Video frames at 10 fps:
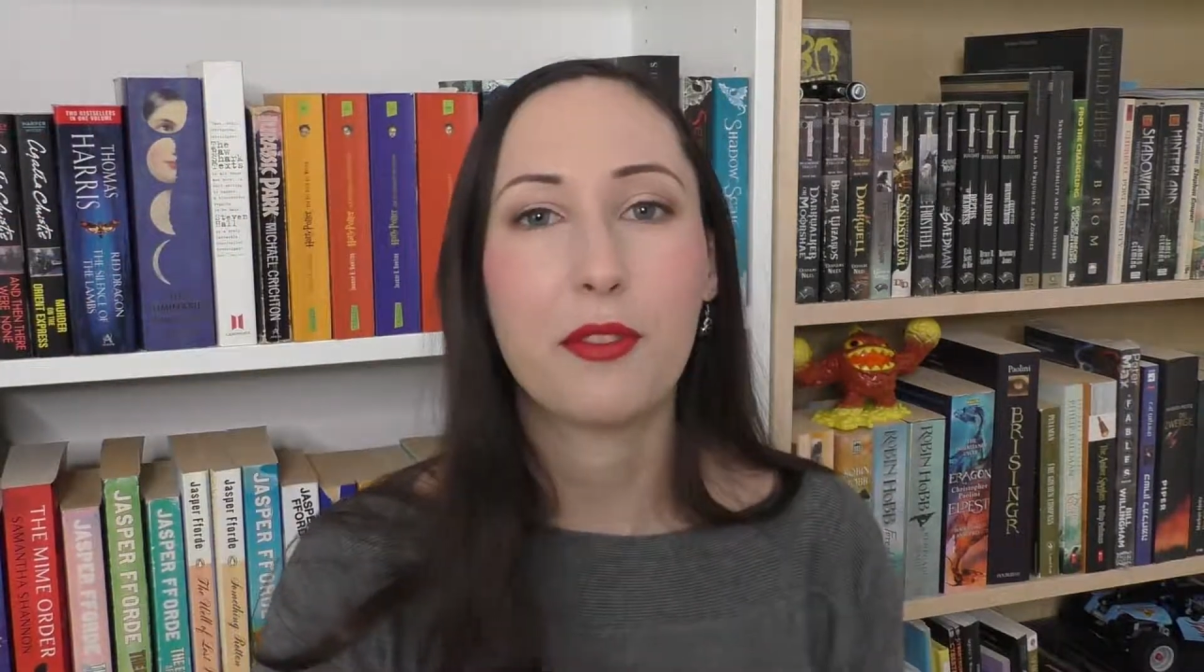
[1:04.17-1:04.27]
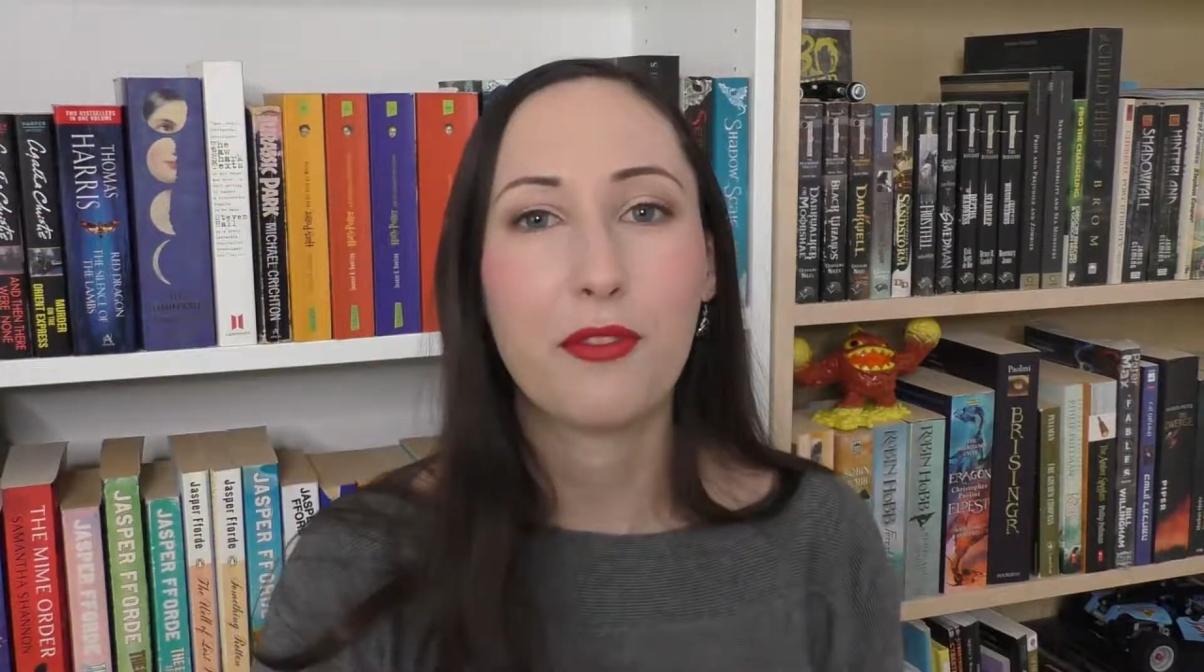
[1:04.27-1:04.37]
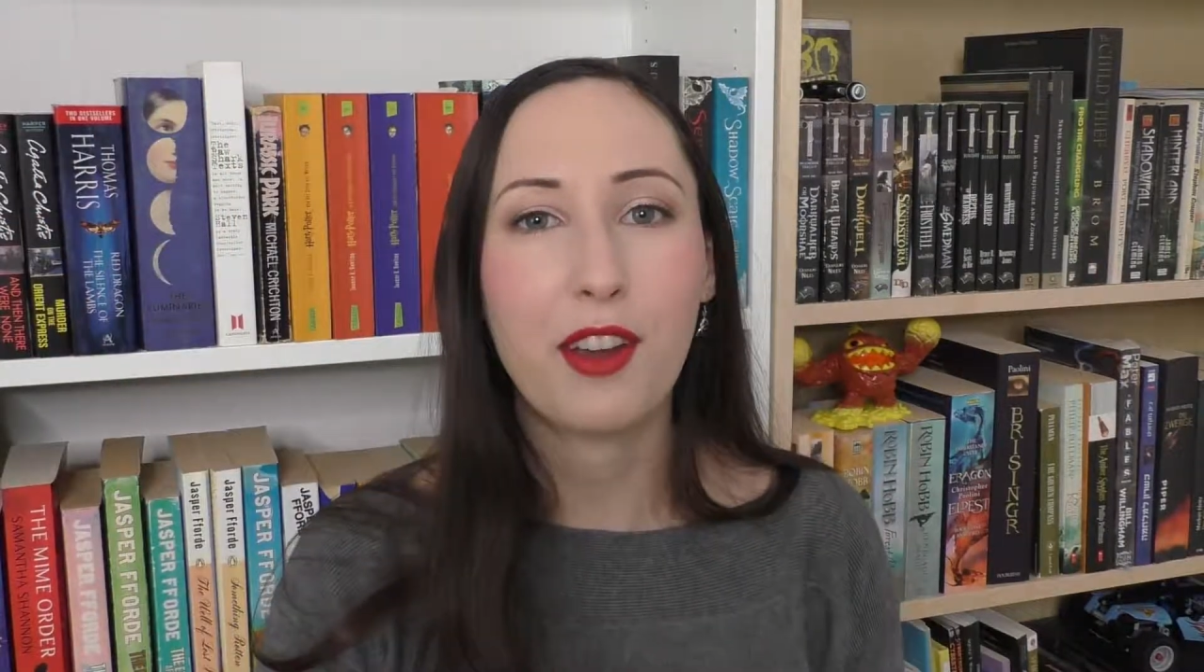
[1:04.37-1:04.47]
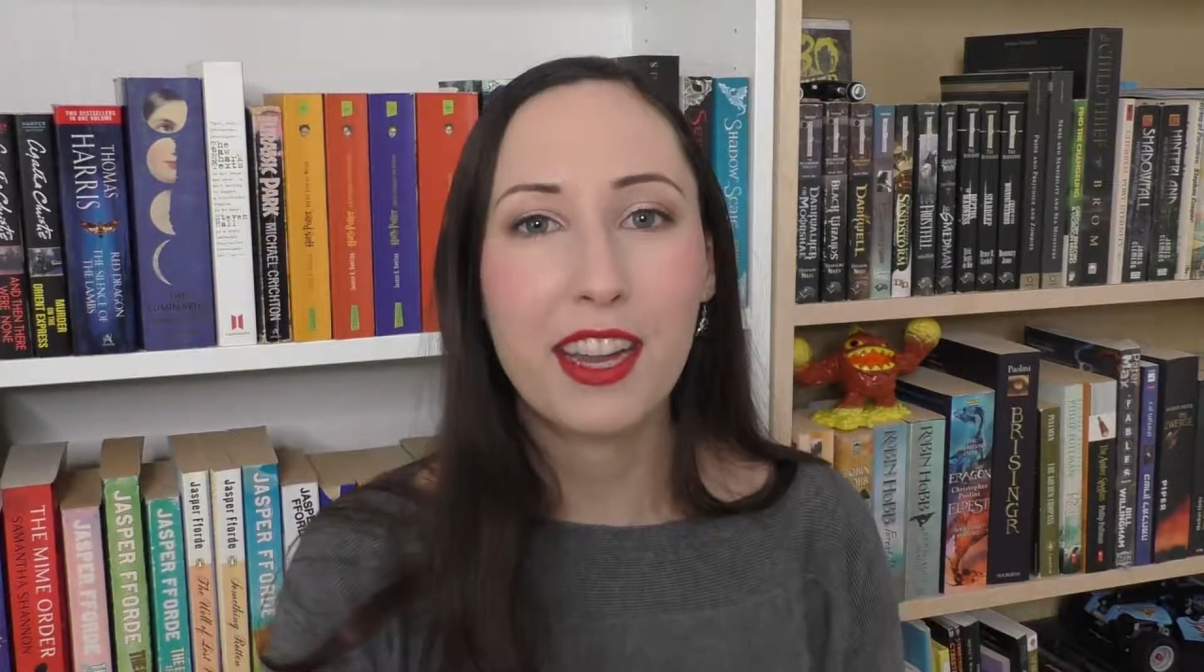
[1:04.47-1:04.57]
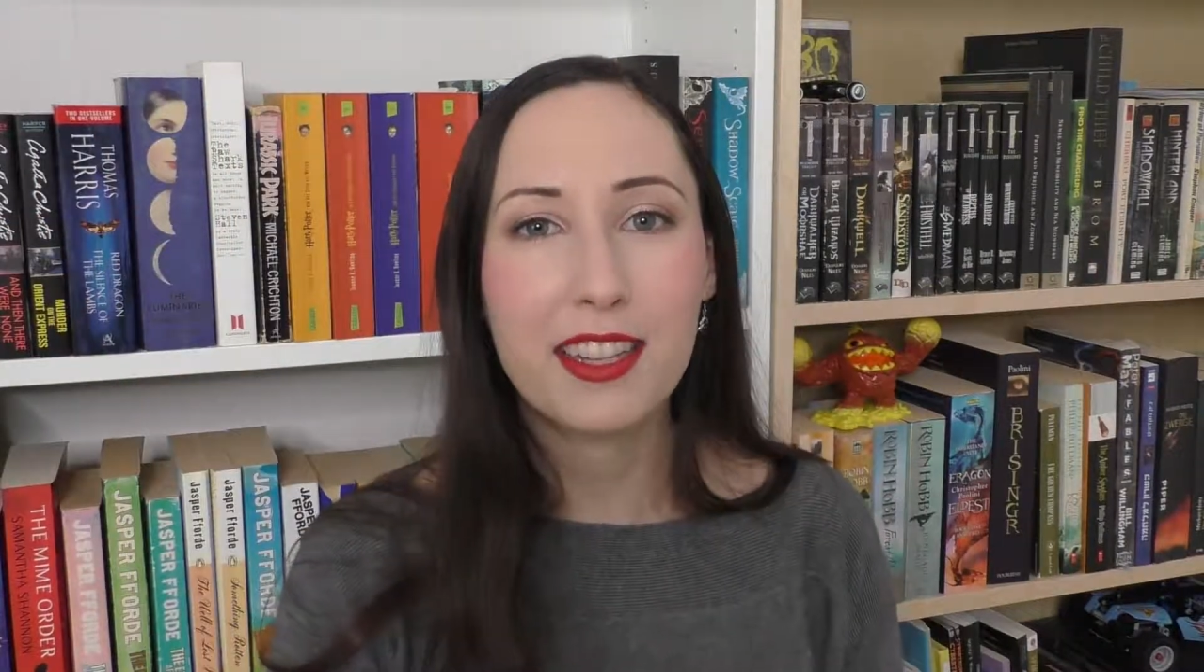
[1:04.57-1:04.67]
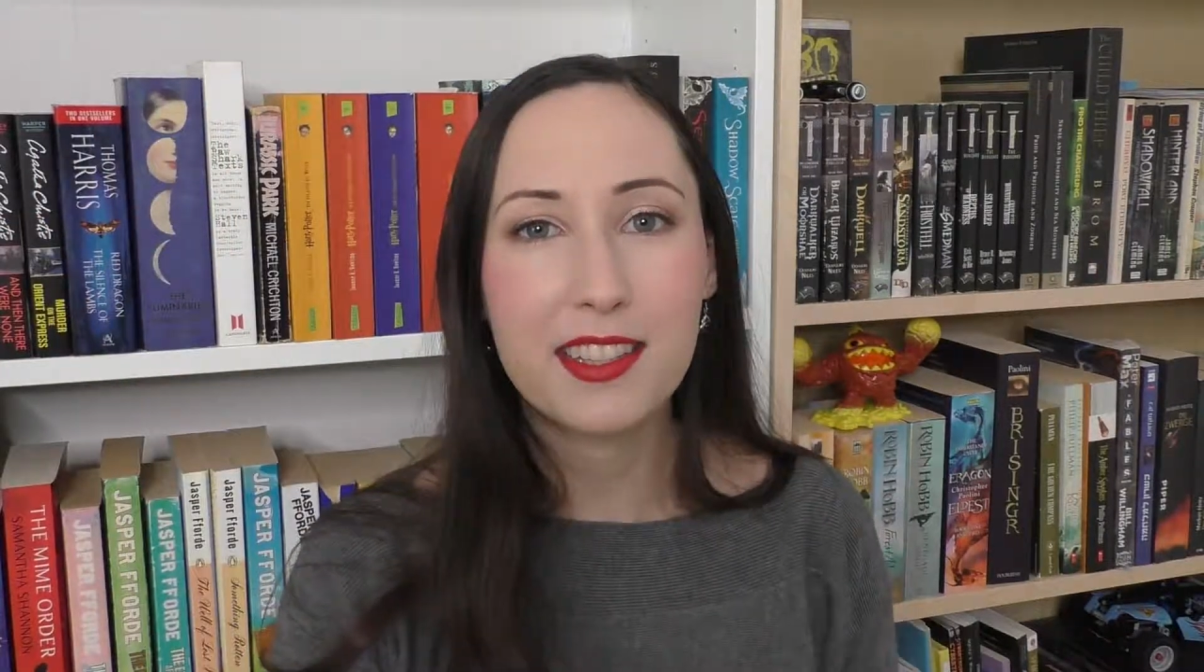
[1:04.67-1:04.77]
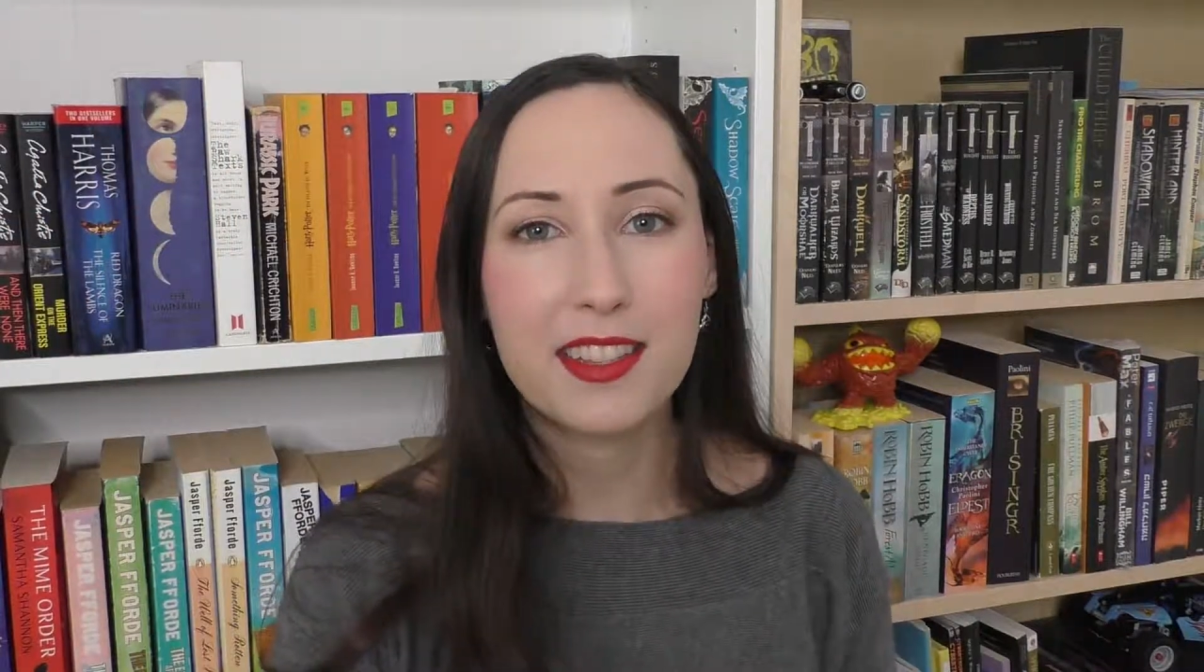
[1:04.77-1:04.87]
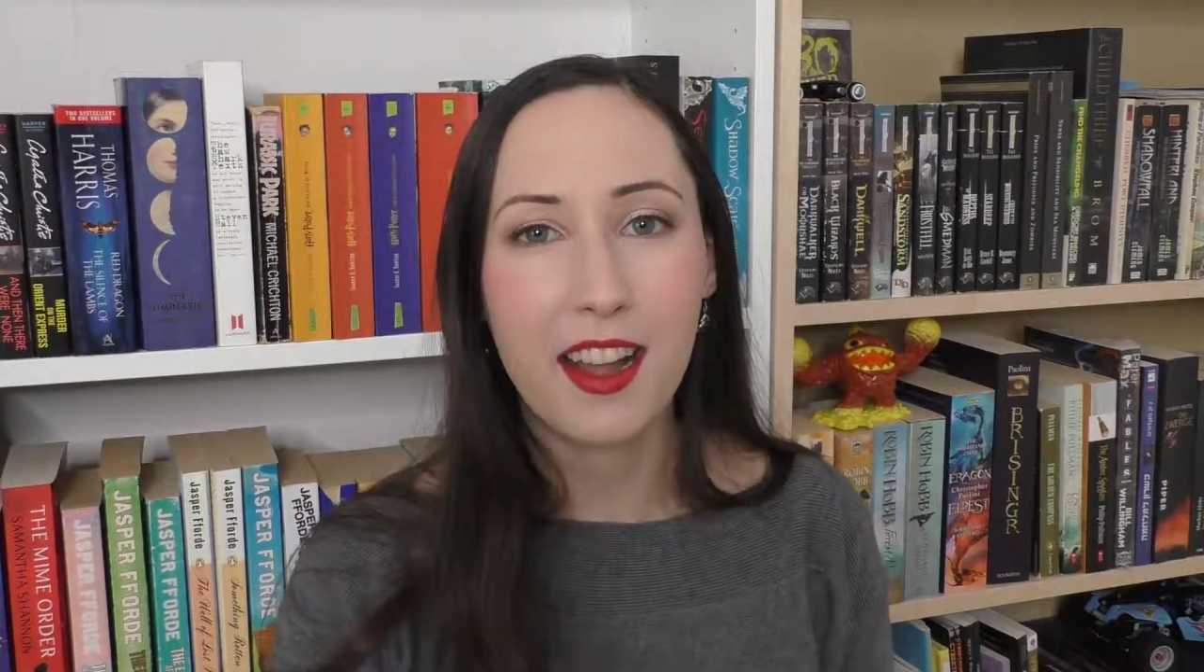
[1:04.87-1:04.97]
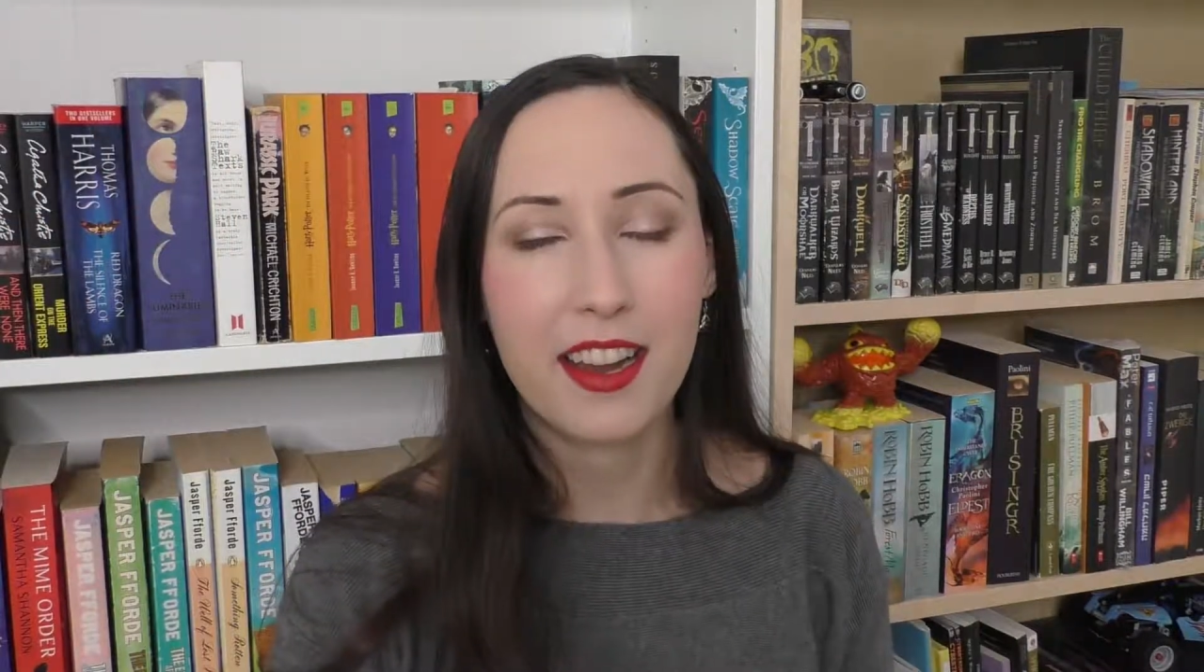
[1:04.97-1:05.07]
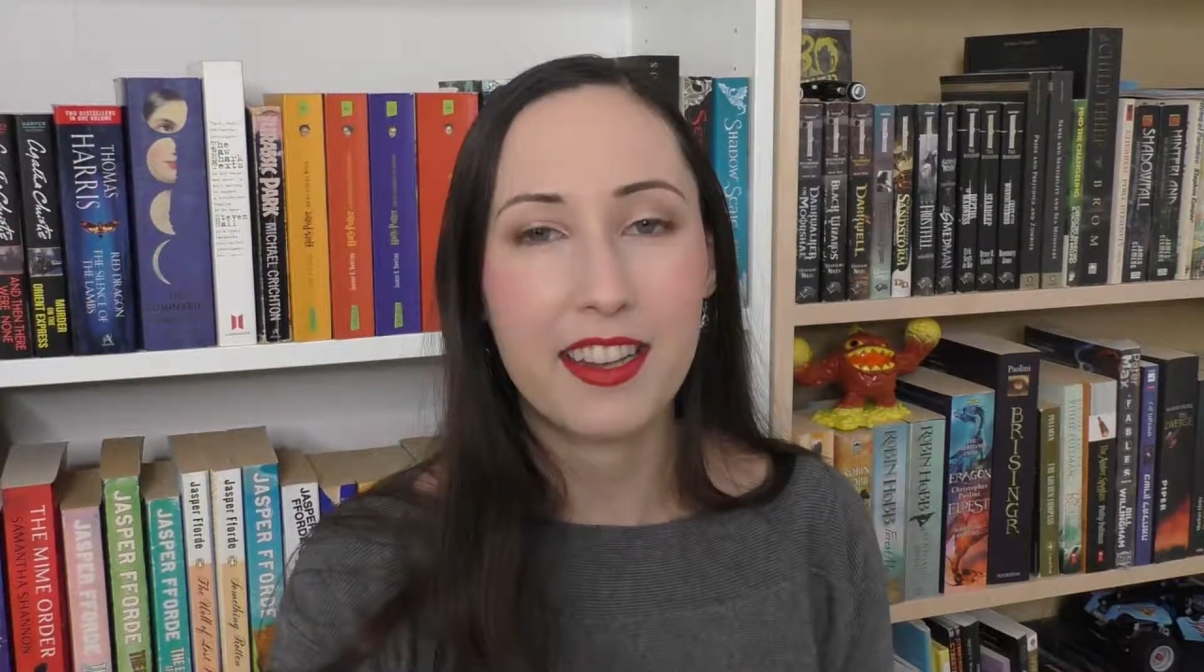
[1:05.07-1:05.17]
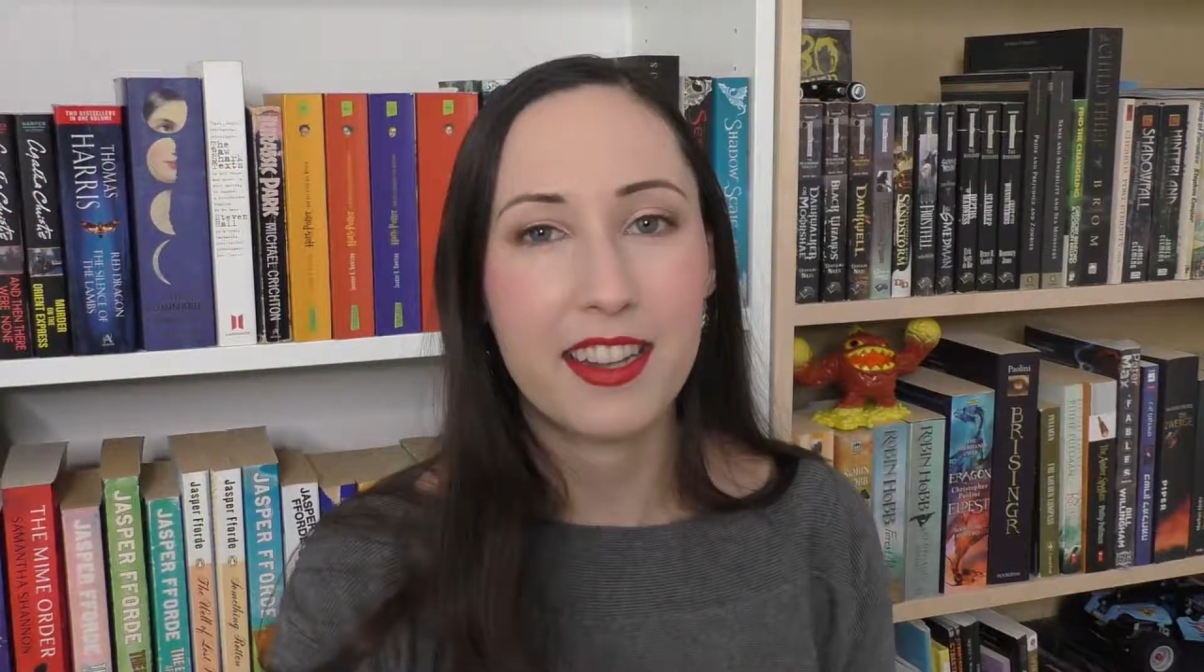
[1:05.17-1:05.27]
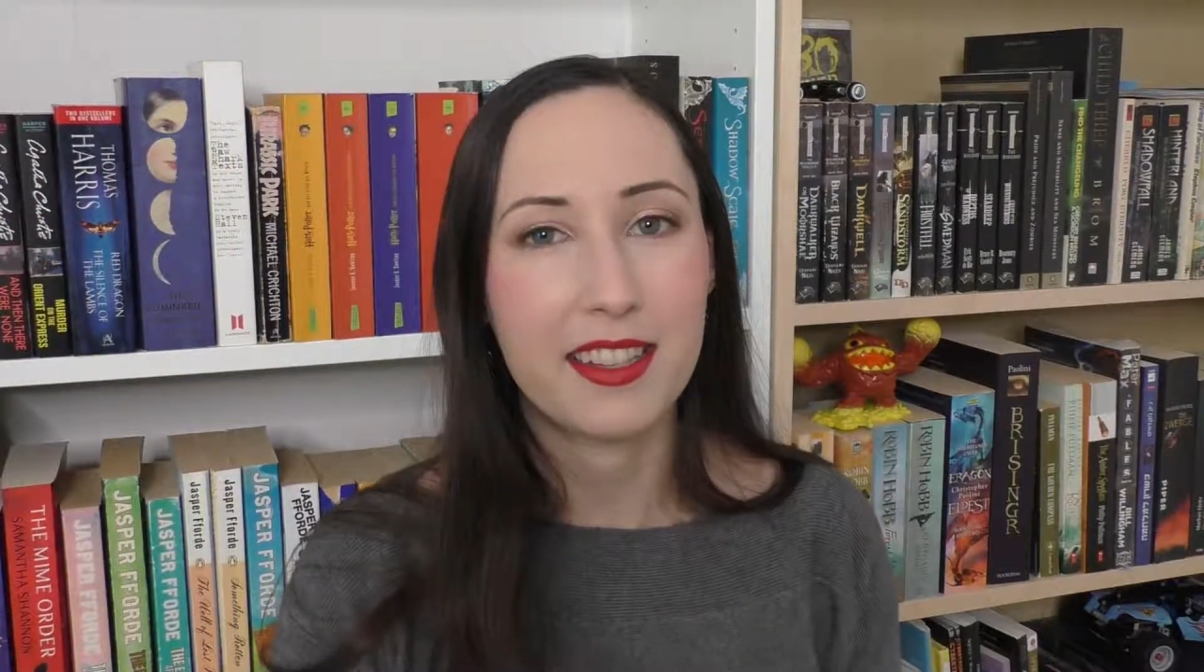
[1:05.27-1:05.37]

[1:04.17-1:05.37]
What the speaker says: Frankenstein